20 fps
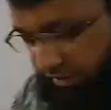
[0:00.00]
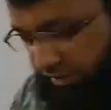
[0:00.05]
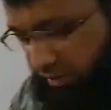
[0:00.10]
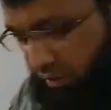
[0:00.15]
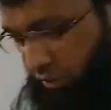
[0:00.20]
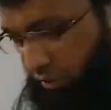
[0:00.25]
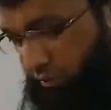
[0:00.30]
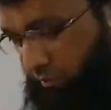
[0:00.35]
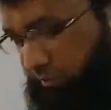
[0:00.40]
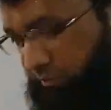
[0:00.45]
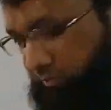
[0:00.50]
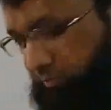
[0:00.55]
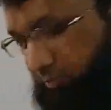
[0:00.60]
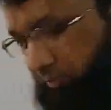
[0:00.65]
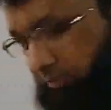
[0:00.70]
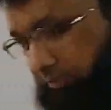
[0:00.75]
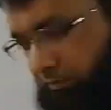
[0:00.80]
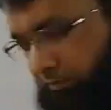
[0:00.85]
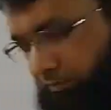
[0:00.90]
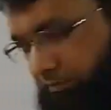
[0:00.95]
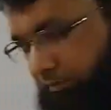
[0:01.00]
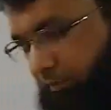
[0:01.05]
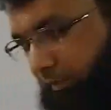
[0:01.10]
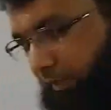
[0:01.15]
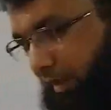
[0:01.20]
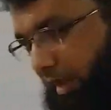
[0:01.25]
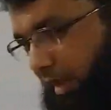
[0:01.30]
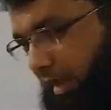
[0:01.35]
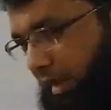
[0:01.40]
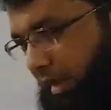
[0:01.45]
So
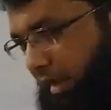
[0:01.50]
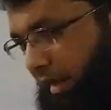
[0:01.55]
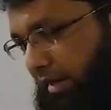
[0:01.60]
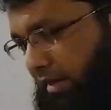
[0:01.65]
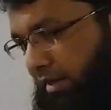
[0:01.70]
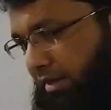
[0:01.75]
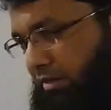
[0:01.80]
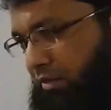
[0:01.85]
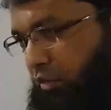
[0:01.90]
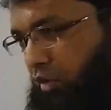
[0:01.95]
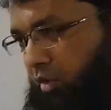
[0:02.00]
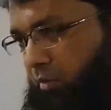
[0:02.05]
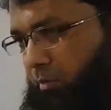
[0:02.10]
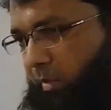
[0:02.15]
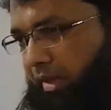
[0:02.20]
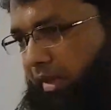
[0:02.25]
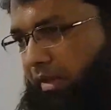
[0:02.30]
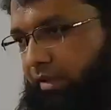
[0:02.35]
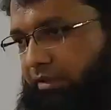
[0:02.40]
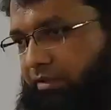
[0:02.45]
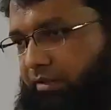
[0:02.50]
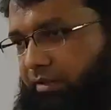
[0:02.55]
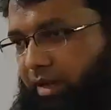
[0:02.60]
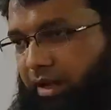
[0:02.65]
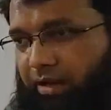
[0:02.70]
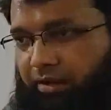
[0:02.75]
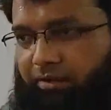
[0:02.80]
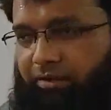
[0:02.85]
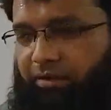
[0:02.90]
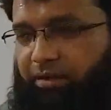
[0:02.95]
it does not mean
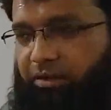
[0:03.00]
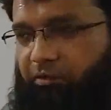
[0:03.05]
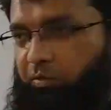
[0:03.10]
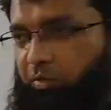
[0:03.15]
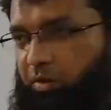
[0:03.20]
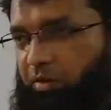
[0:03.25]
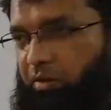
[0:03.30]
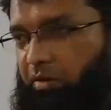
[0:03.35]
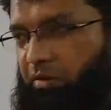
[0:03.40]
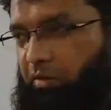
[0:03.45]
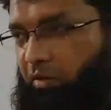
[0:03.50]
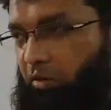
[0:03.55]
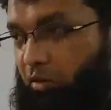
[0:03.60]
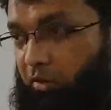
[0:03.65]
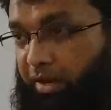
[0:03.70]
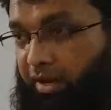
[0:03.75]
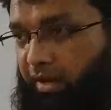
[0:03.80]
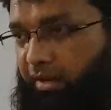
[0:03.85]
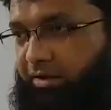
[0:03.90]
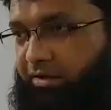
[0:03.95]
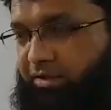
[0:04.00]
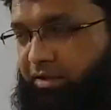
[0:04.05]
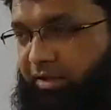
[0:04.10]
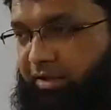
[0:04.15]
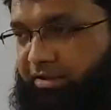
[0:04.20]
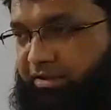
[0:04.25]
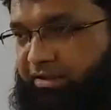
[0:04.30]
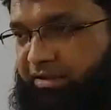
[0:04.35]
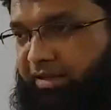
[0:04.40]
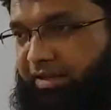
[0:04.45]
that okay,
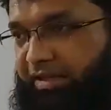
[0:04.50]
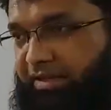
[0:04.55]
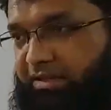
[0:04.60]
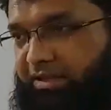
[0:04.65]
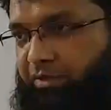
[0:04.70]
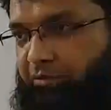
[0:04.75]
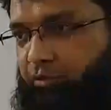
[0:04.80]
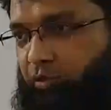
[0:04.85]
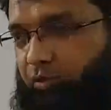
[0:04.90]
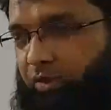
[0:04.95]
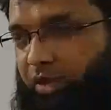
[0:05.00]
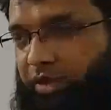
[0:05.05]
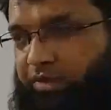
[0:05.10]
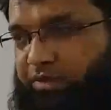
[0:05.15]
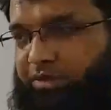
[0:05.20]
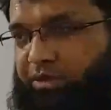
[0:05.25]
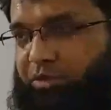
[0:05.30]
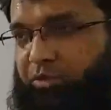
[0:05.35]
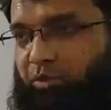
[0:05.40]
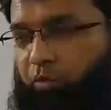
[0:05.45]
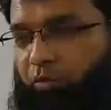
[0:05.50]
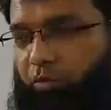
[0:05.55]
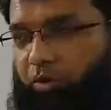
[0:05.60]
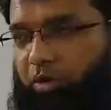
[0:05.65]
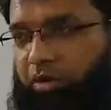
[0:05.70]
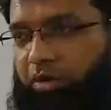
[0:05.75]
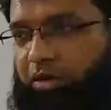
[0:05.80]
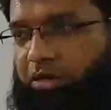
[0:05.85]
it's easy for us to